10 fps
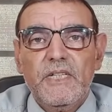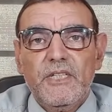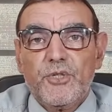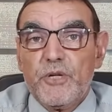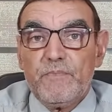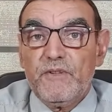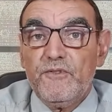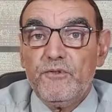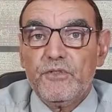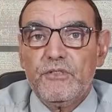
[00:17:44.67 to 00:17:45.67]

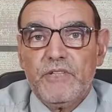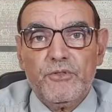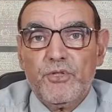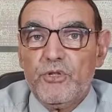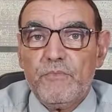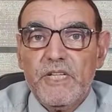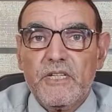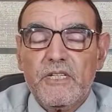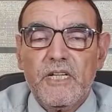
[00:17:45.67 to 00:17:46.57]
superfood, turmeric,